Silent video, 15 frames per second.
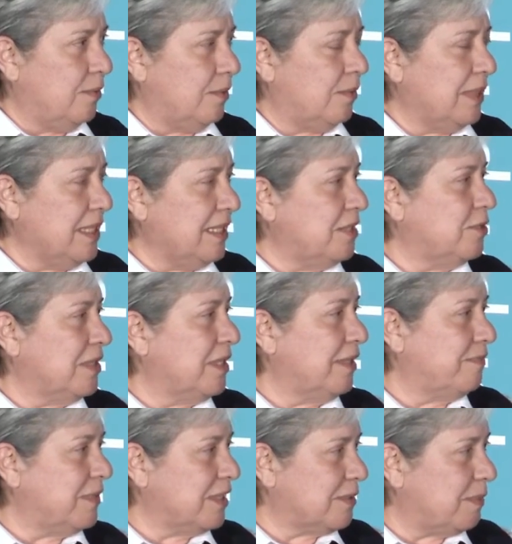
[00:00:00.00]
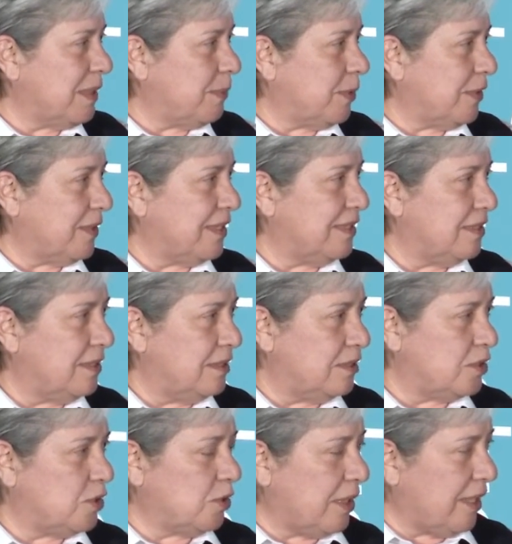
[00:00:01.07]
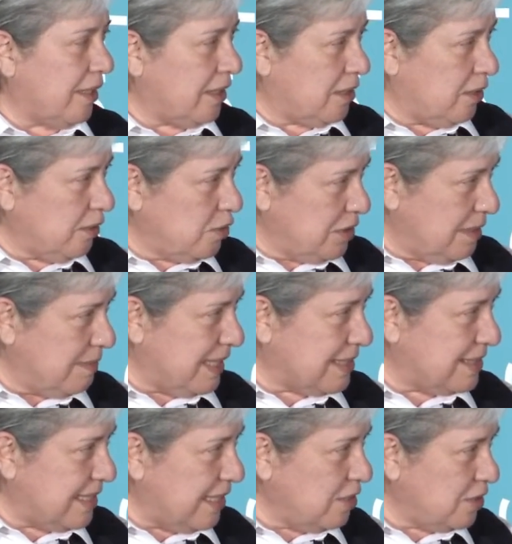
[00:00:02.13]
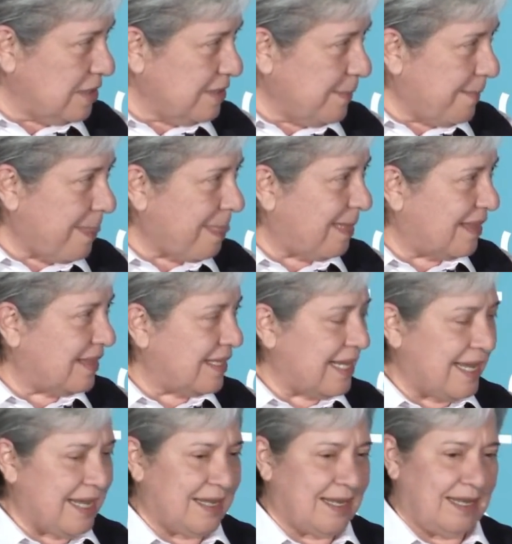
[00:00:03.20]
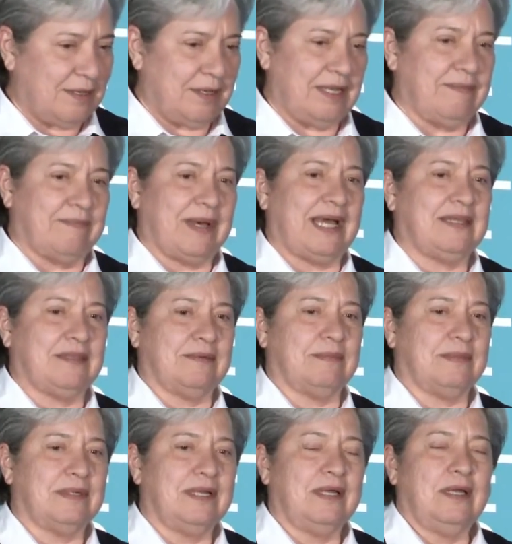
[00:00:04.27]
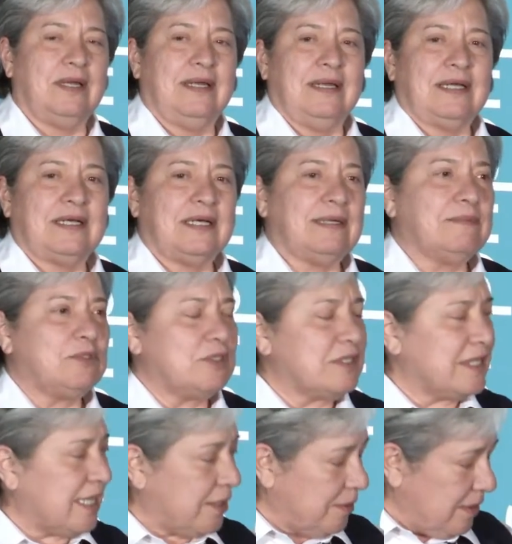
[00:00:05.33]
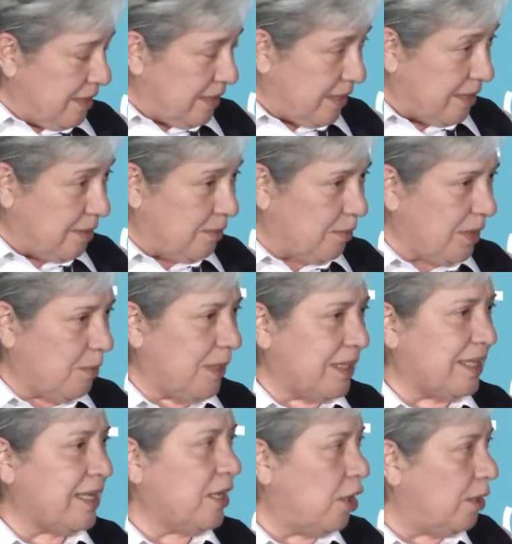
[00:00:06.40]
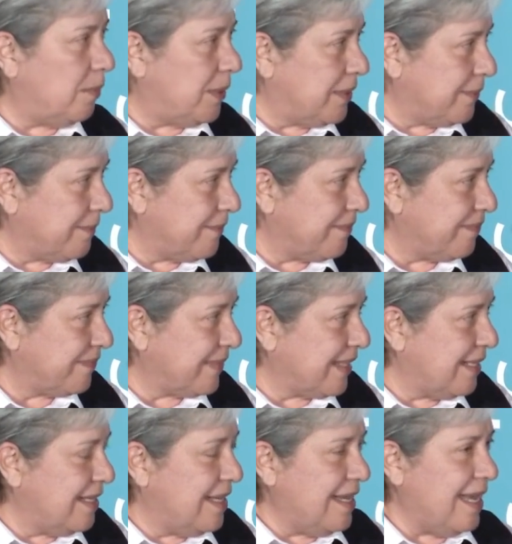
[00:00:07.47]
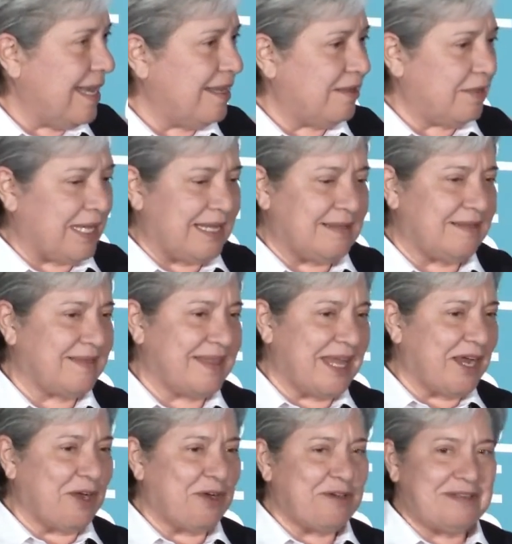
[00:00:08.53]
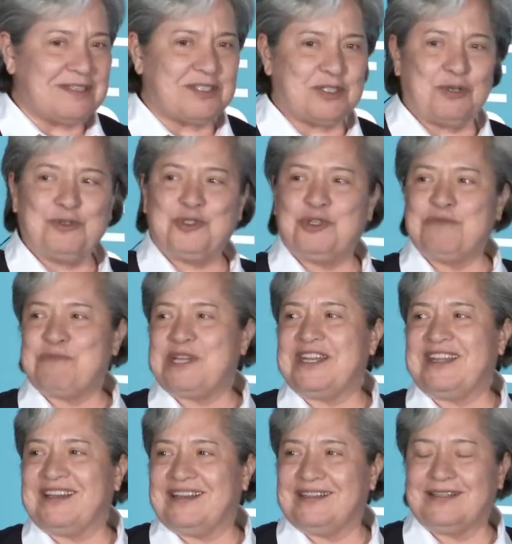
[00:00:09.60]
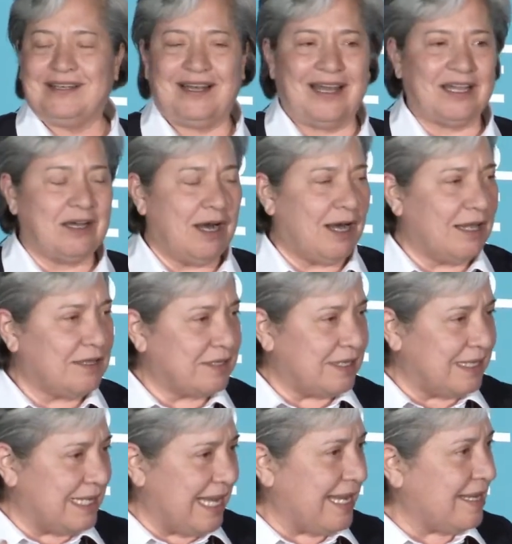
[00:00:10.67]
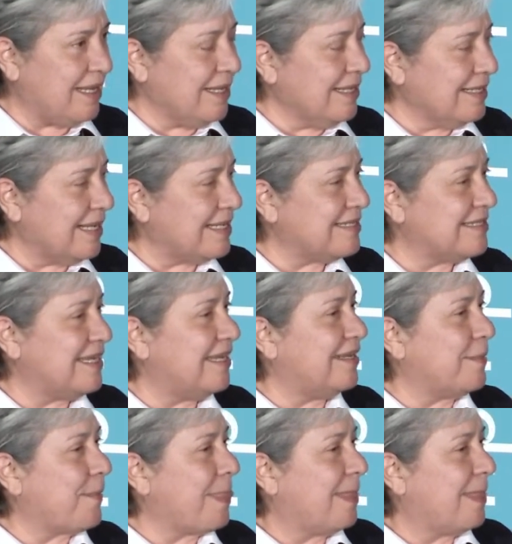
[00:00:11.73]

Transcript: We need to help these people." So I go to the bus station and I invite them. "Come to Sacred Heart, we want to help." And at their social media, I called a lady and I said,